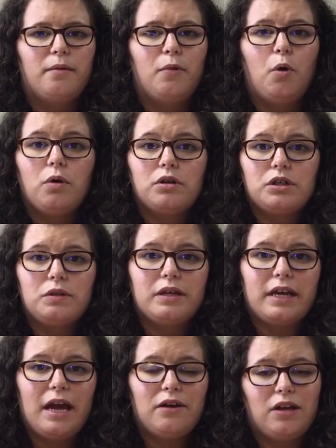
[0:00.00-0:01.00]
Or do the
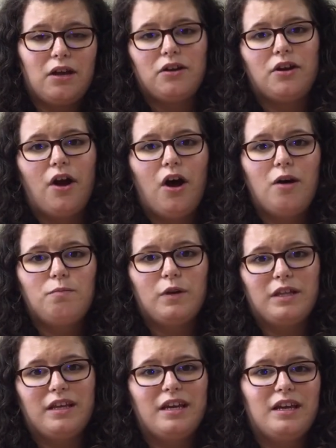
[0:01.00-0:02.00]
countdown to calm
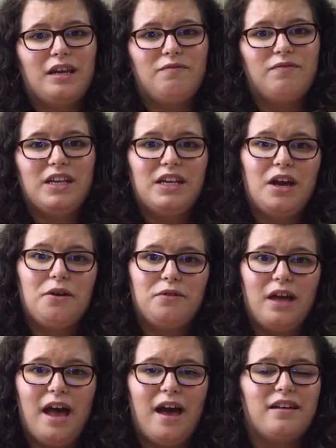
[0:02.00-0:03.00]
with it and video
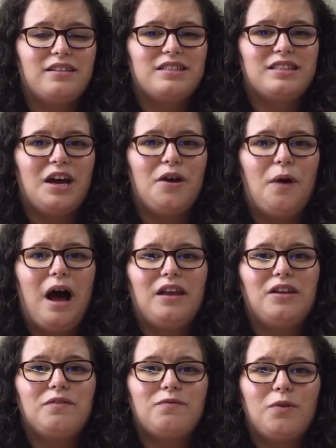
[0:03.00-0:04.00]
that. So I
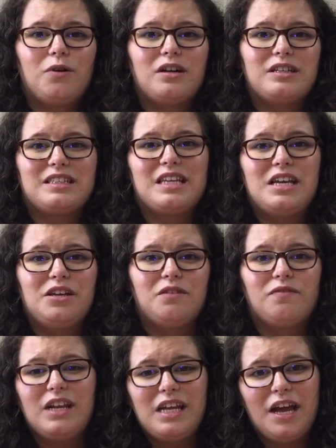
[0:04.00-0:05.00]
look forward to seeing
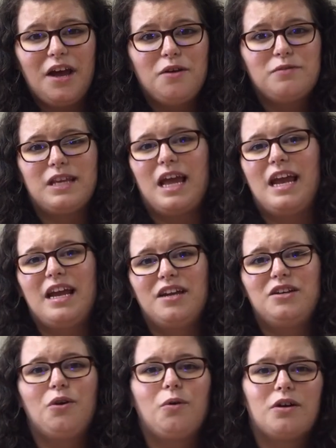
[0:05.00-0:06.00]
your videos
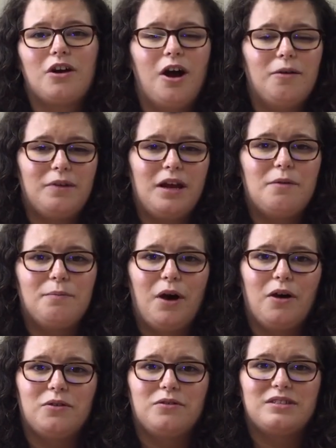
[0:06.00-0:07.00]
and your calm down
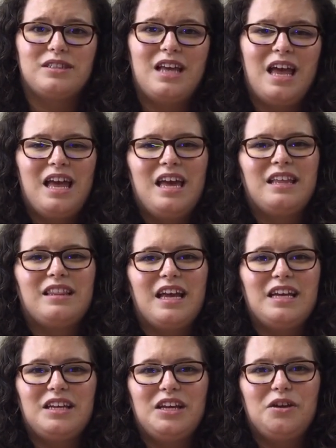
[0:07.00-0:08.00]
bottles.
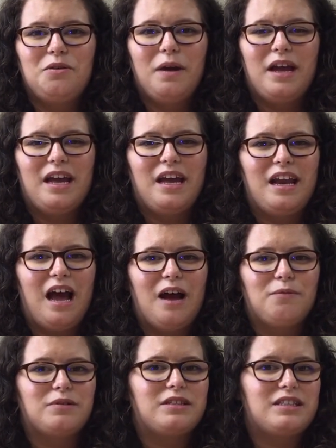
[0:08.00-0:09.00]
Thank you, and
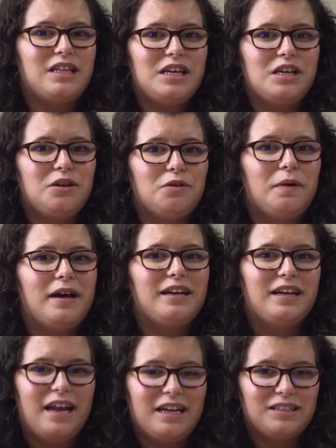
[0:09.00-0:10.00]
I will see you
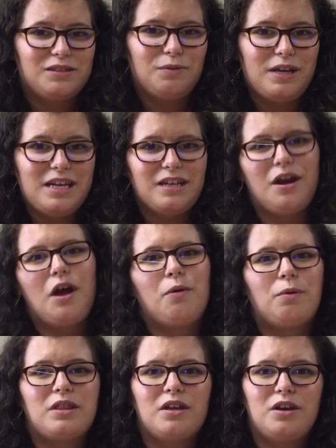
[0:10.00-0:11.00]
next week
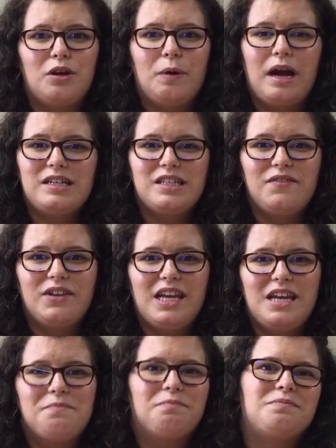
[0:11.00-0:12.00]
with a new
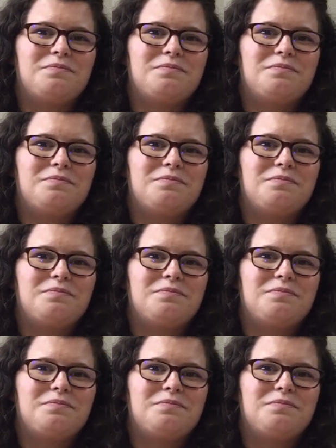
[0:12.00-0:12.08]
activity.